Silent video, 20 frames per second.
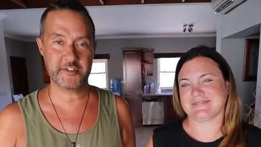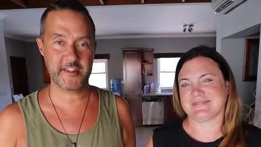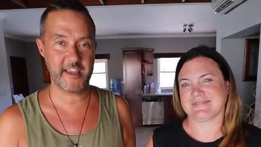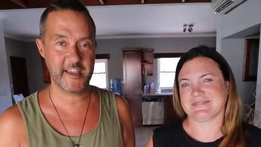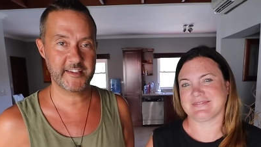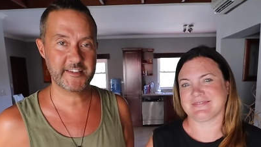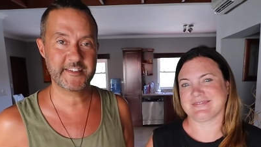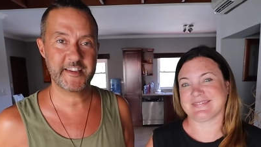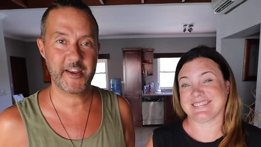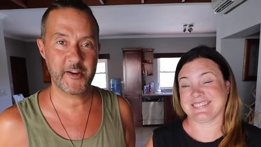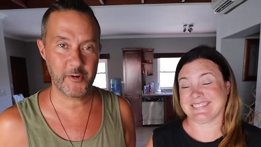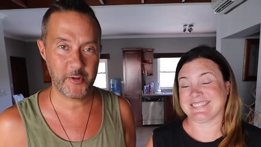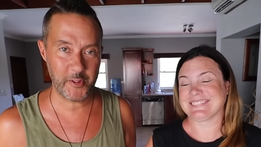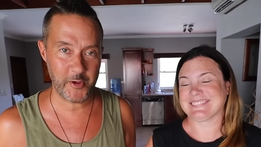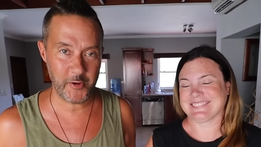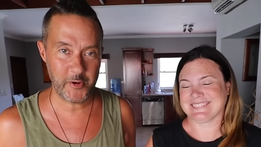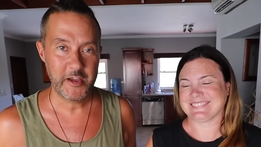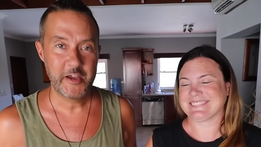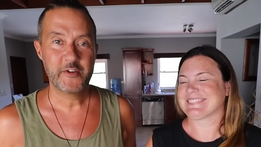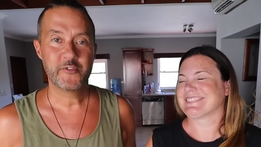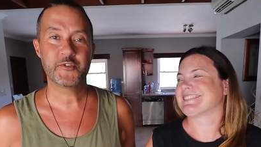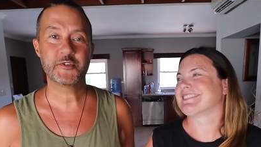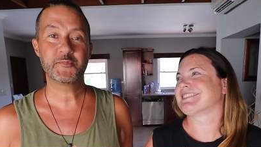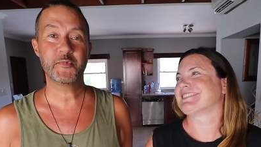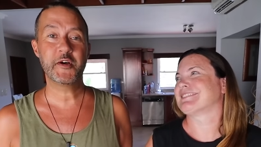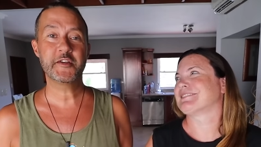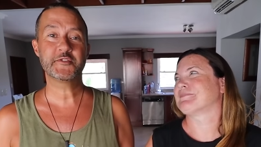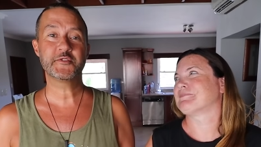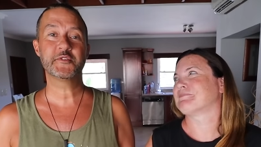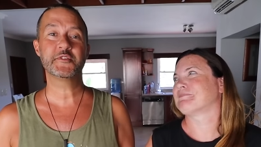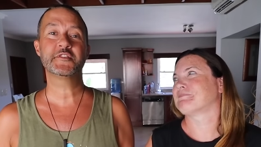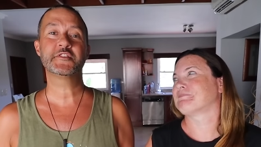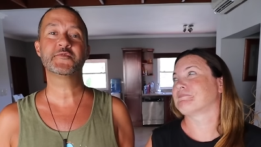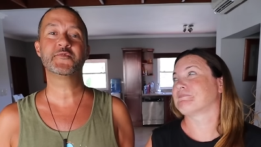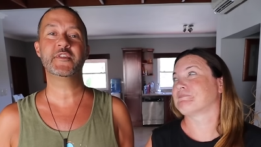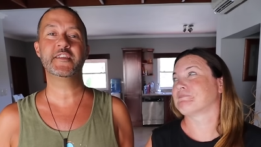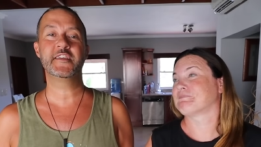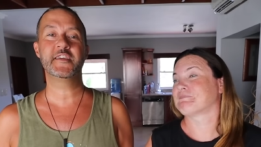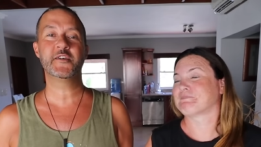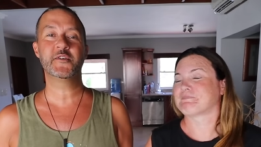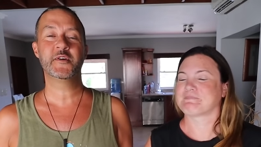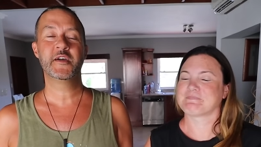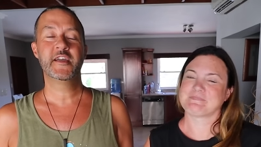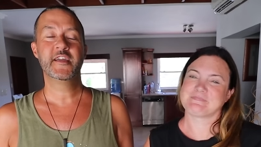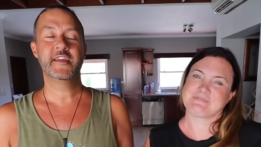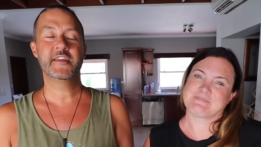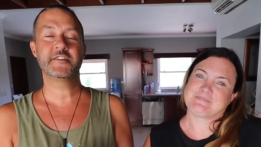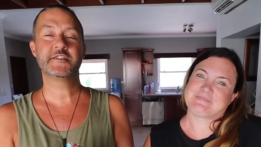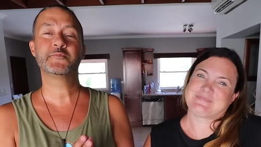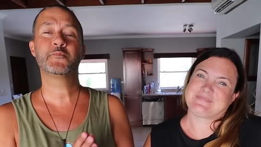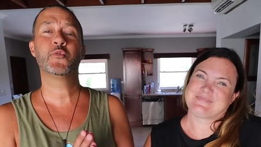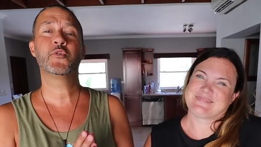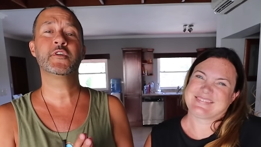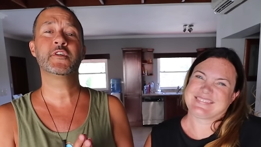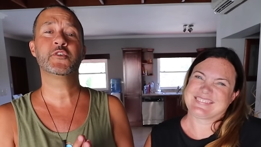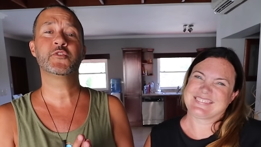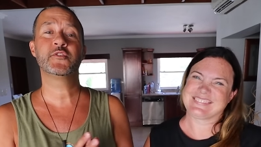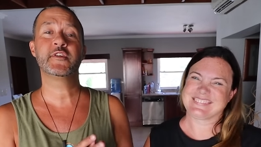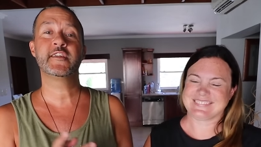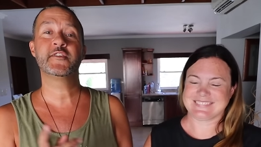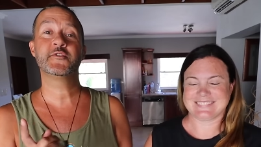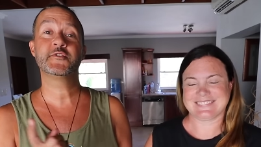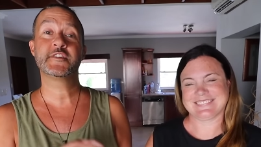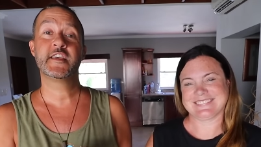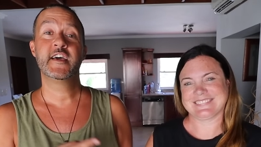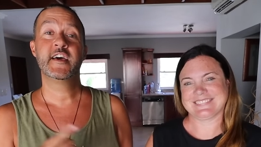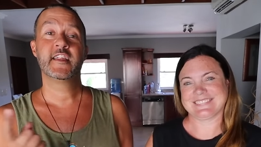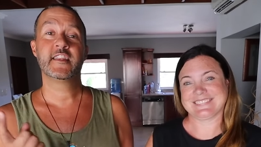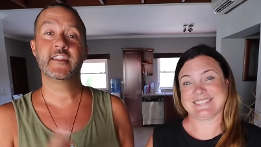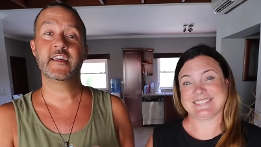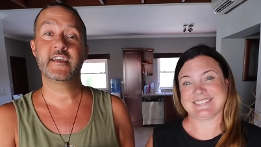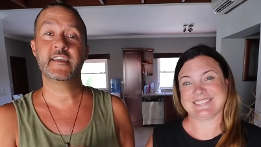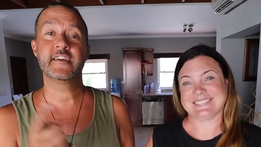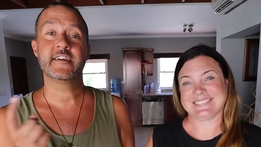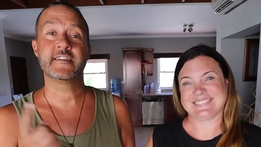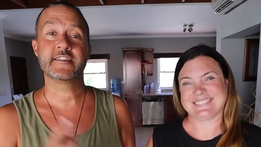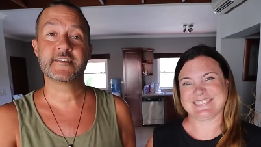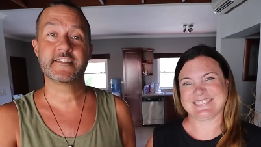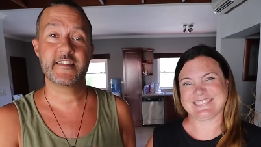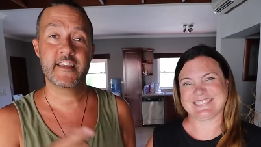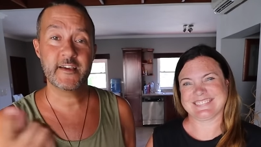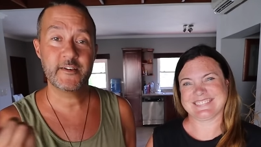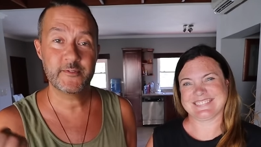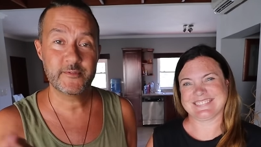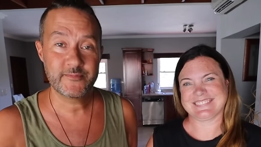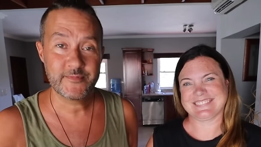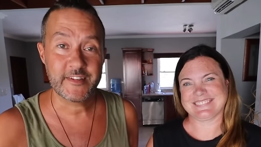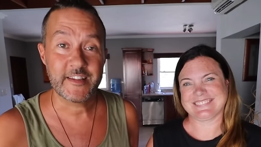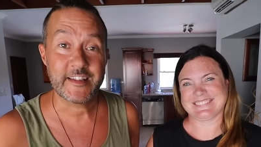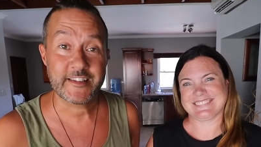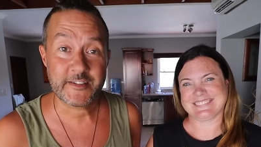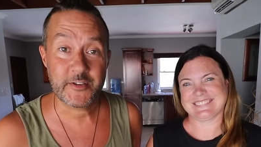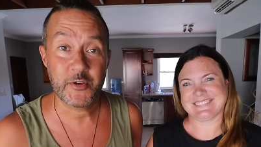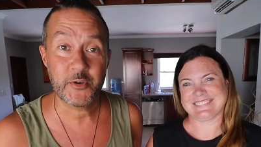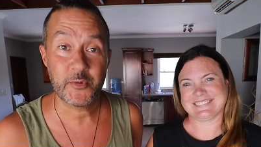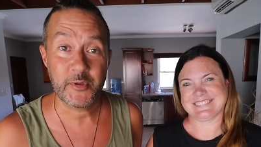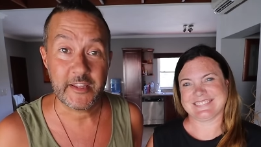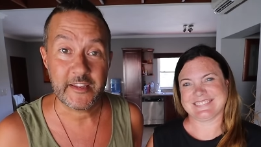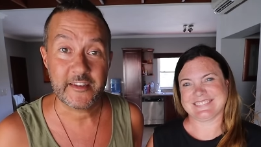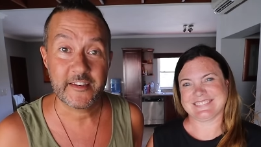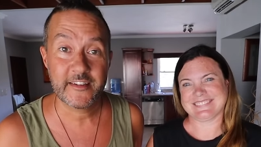Speaker 1: thanks to Airalo for sponsoring this video and supporting creators like us. Now, let's go eat.